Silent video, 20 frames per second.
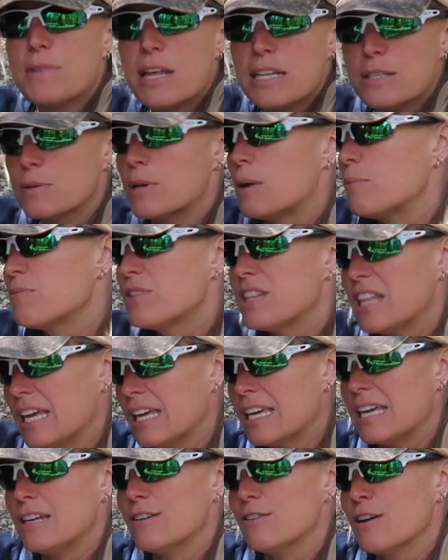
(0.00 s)
That's what I'm
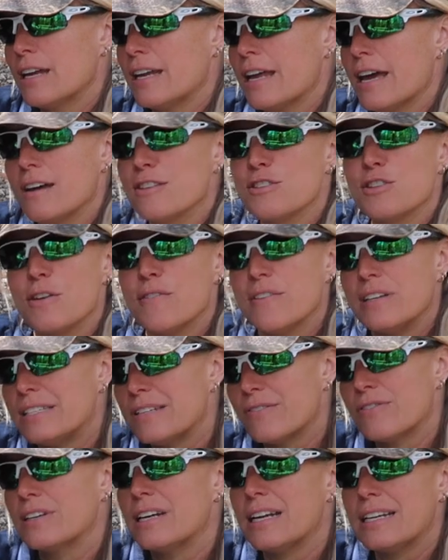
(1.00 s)
thinking right now. So if you have a
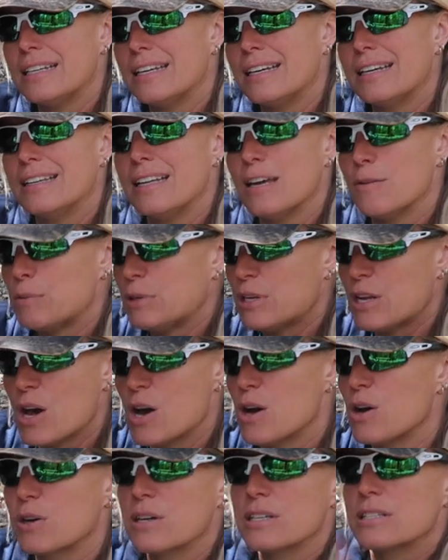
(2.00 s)
different idea, let me
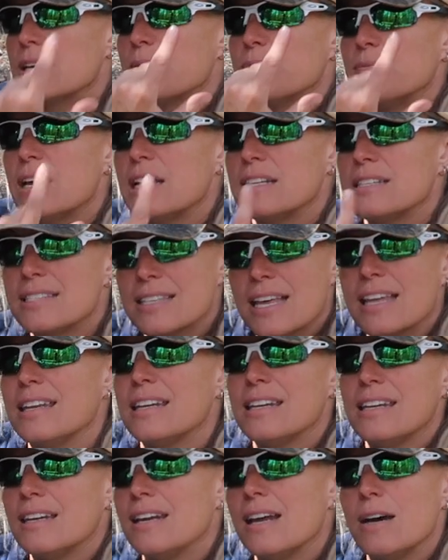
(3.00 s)
know, because I'm not
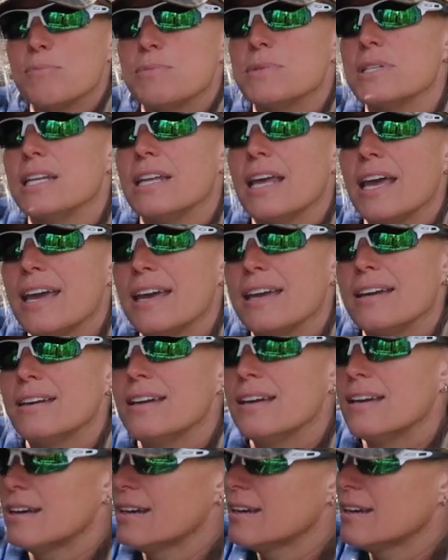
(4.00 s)
setting it up today.